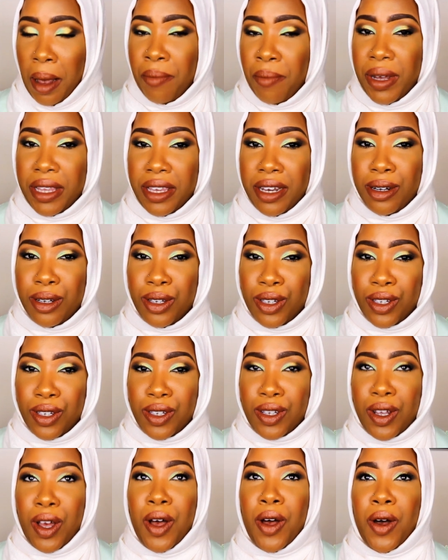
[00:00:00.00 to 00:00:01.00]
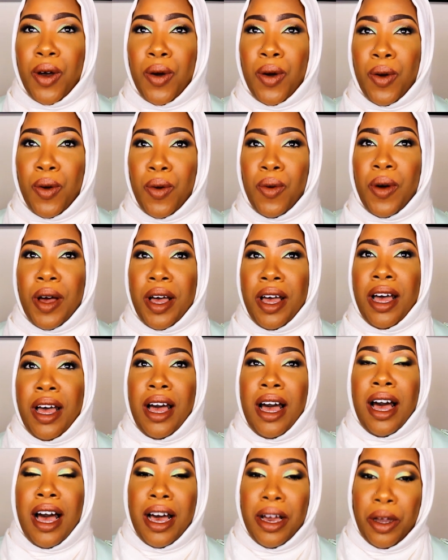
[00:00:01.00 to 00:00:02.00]
but they're so
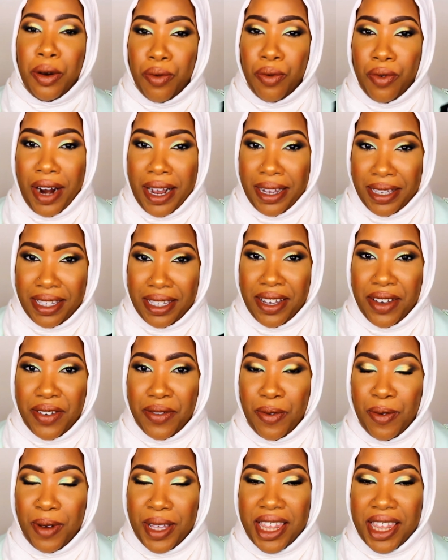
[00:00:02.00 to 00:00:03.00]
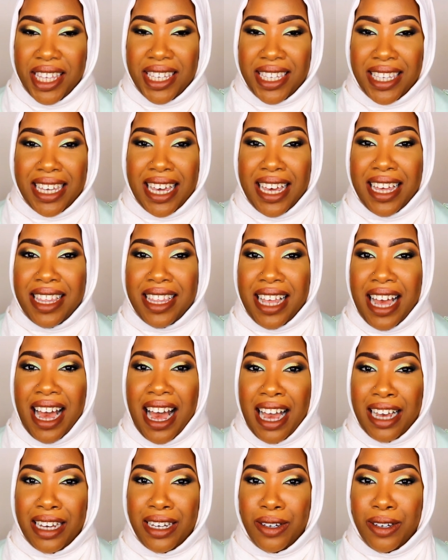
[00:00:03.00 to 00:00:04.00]
aggressive with the skin
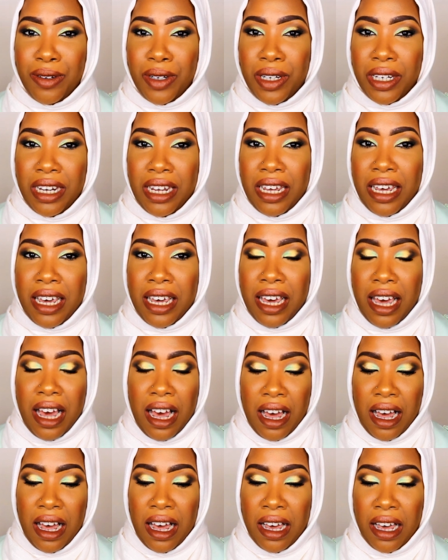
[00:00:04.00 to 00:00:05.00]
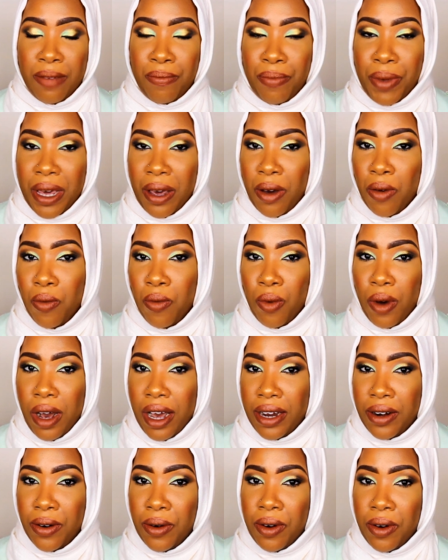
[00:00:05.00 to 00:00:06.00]
that I usually pick
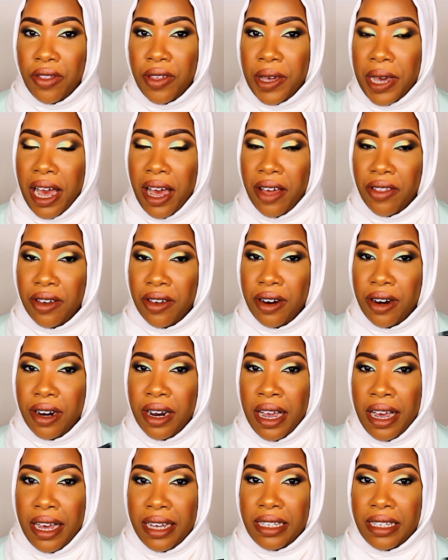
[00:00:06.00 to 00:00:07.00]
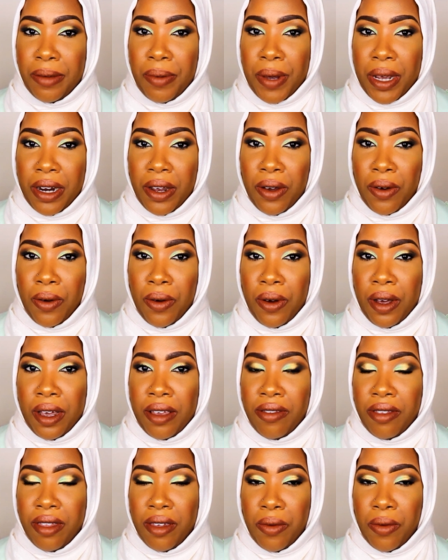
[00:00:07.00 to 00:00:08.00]
one or the other depending
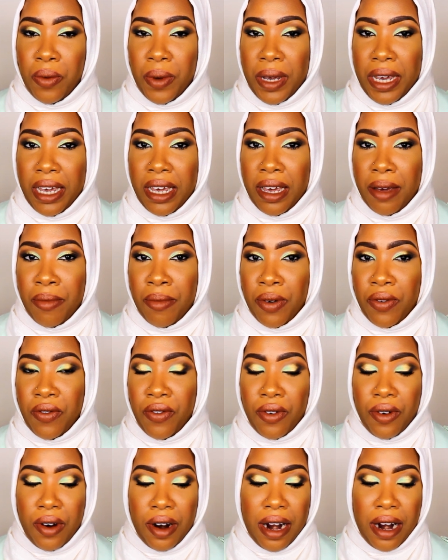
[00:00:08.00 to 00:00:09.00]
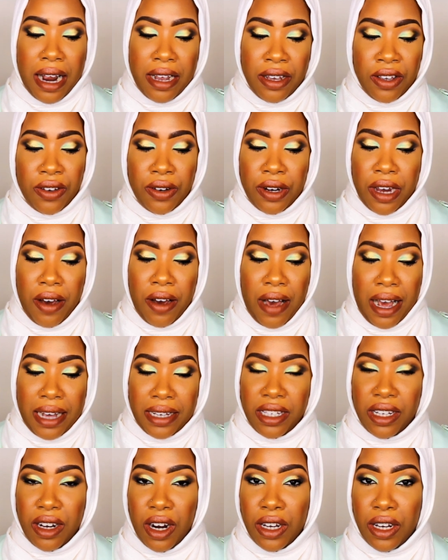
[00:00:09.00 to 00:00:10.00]
on the week before, you know,
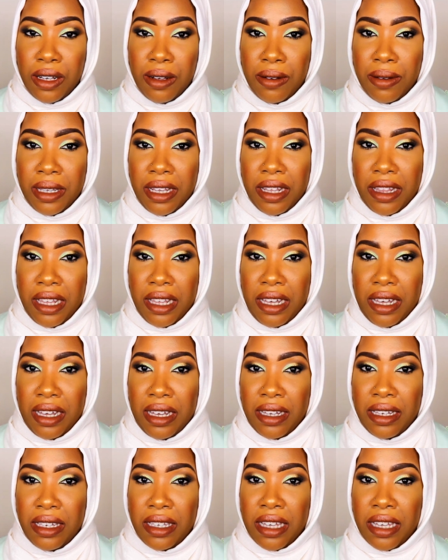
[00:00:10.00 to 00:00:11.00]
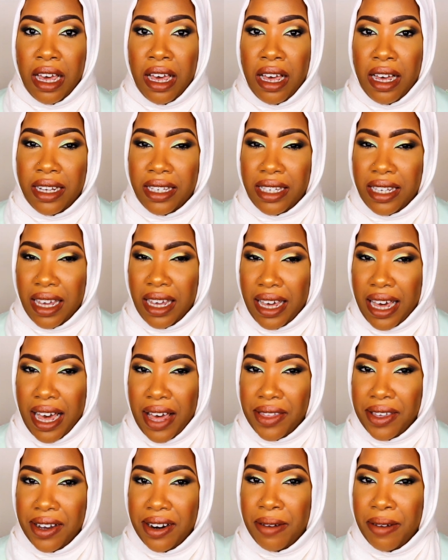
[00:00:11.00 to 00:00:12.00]
I start using these
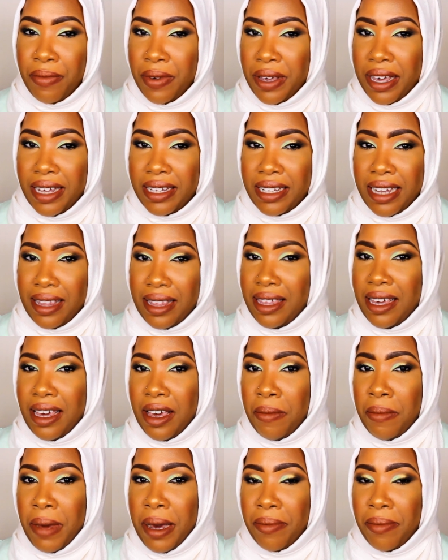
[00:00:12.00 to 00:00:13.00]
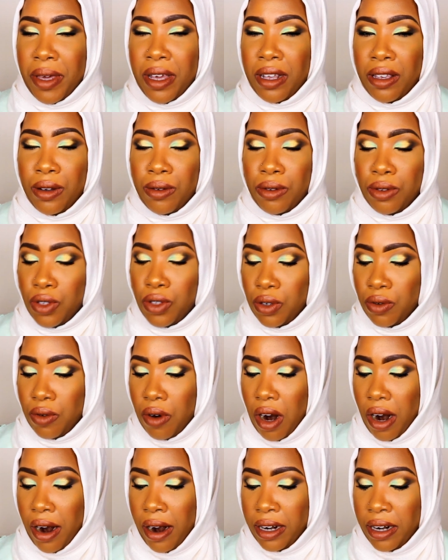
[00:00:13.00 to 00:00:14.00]
together, because I think it might be a little
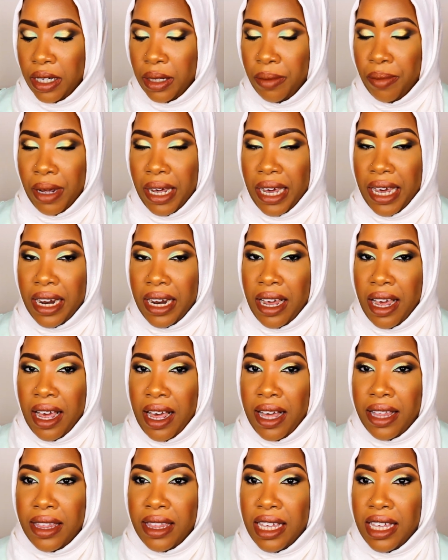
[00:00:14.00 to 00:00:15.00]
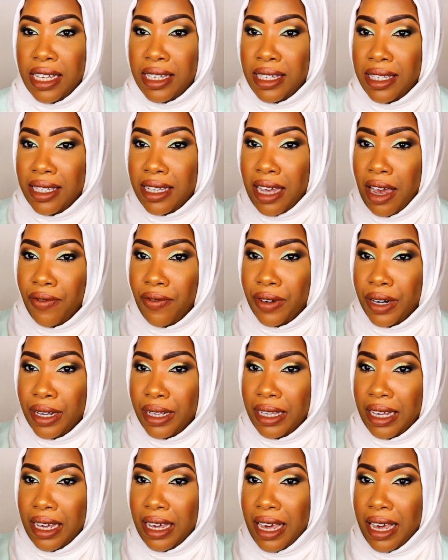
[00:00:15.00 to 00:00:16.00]
too harsh. But this
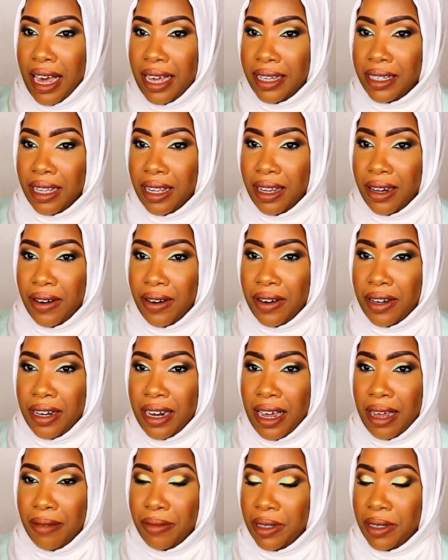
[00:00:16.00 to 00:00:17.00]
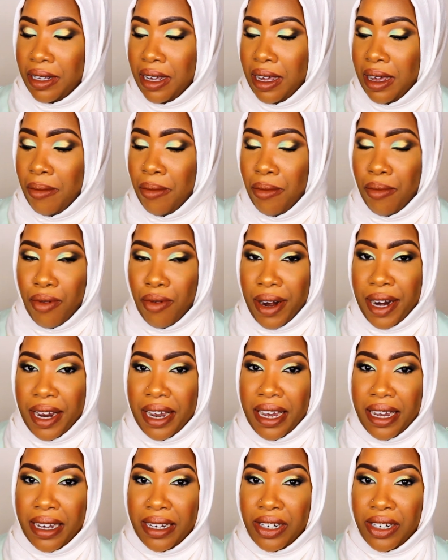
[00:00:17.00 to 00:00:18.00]
definitely has cleared up some
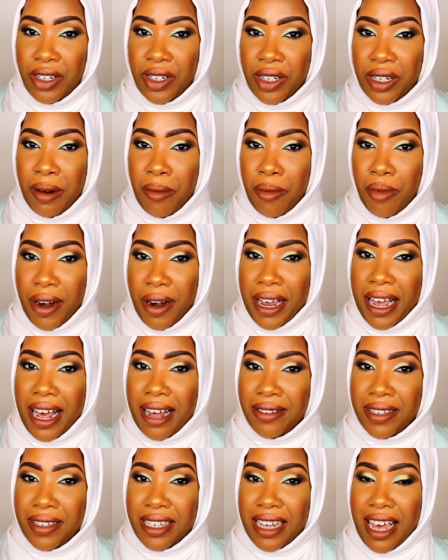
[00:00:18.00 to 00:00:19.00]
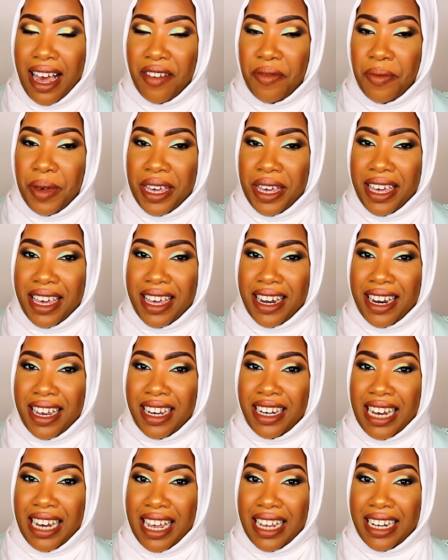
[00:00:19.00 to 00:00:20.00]
breakage, some breakouts I've been
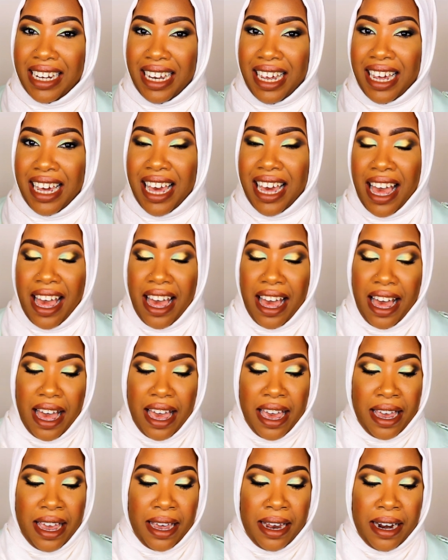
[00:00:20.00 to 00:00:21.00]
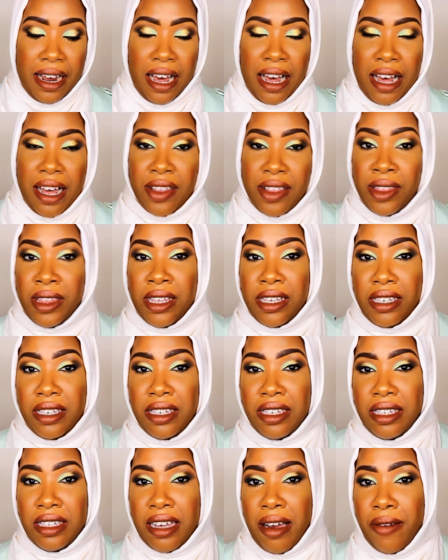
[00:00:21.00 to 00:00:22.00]
getting lately, and
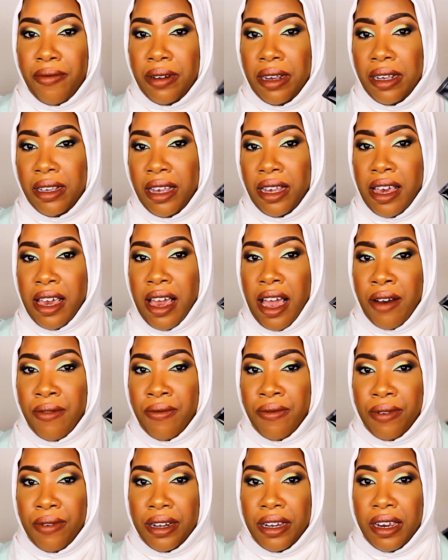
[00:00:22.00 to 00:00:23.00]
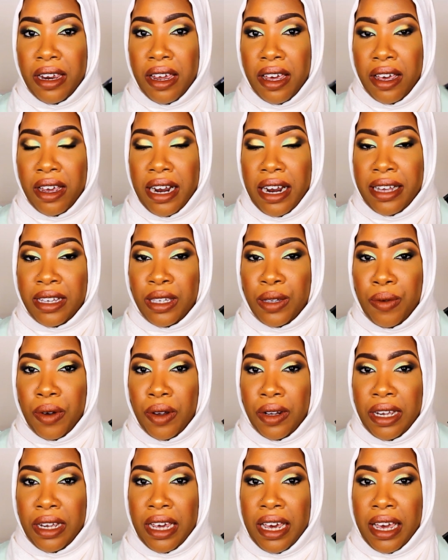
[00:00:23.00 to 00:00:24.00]
this is definitely a really good
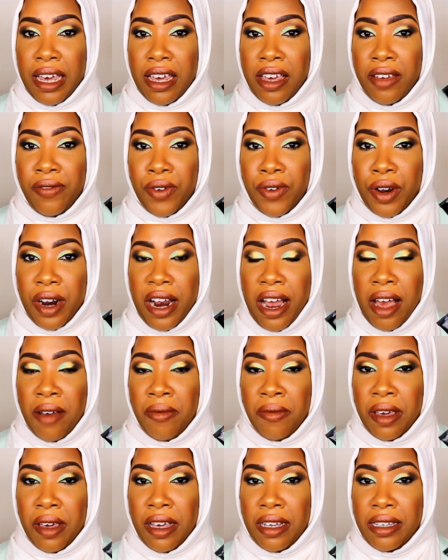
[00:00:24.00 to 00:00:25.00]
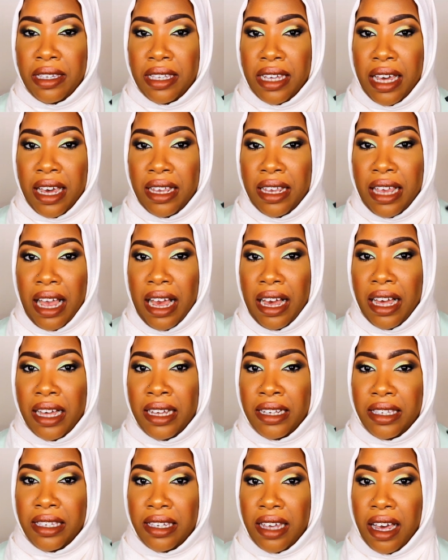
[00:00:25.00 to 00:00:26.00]
exfoliant if you're having, say, like
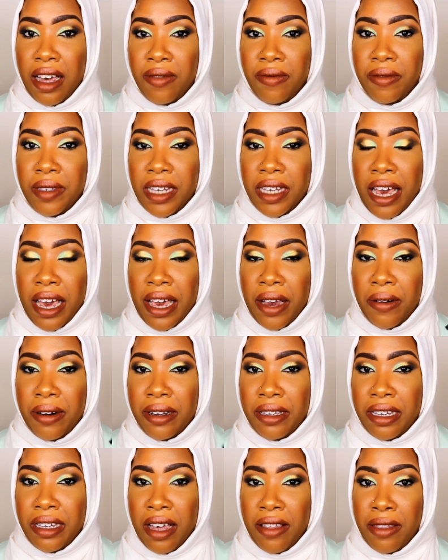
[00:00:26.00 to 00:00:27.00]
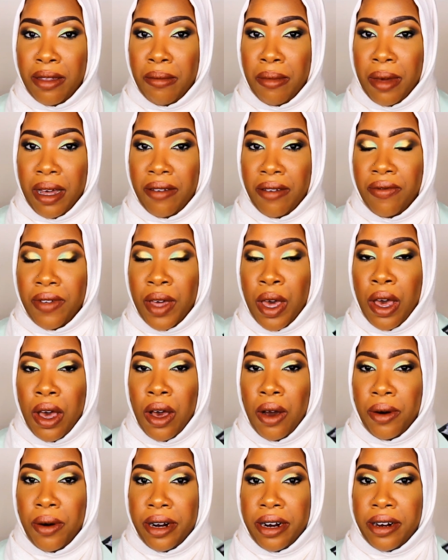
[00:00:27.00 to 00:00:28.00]
a tough day or a tough month,
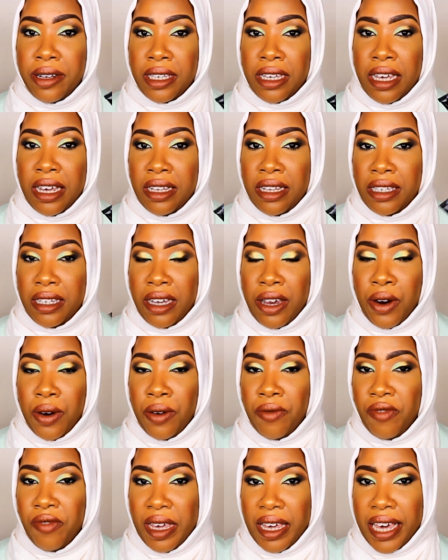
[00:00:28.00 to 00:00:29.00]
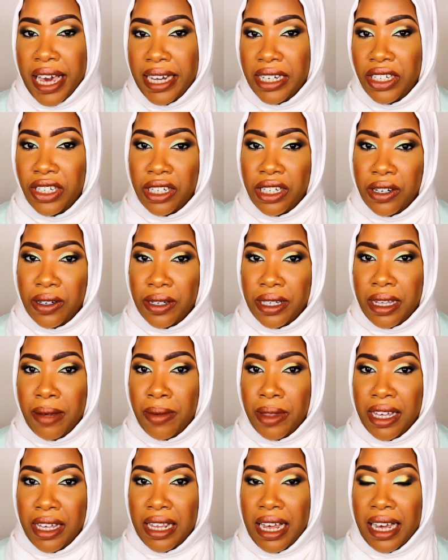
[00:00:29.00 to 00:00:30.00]
or your skin, say you're on vacation or
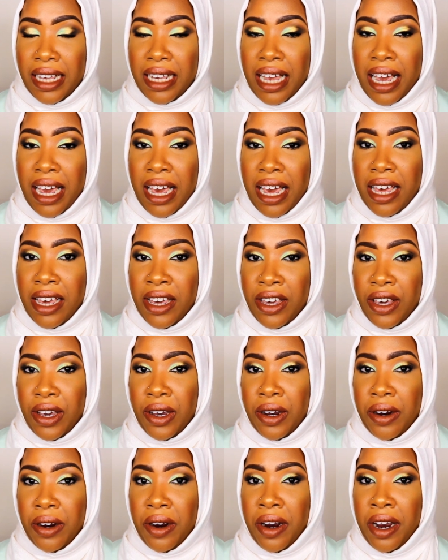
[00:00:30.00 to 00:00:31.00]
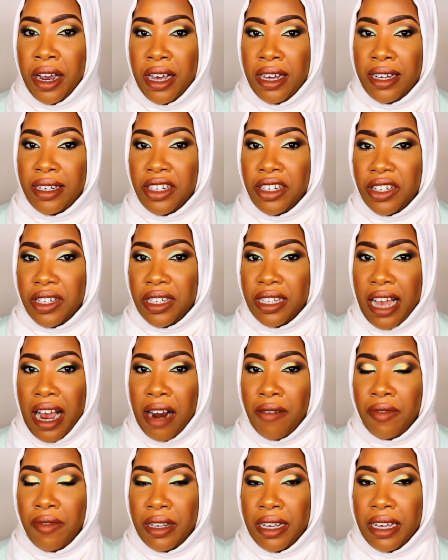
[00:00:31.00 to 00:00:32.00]
something like that, and you're just
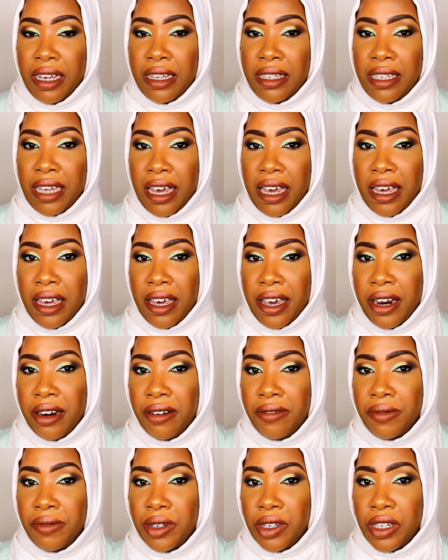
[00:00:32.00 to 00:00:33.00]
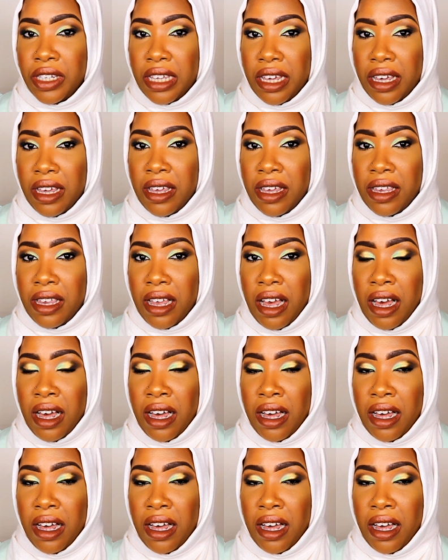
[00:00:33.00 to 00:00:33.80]
not really taking care of your skin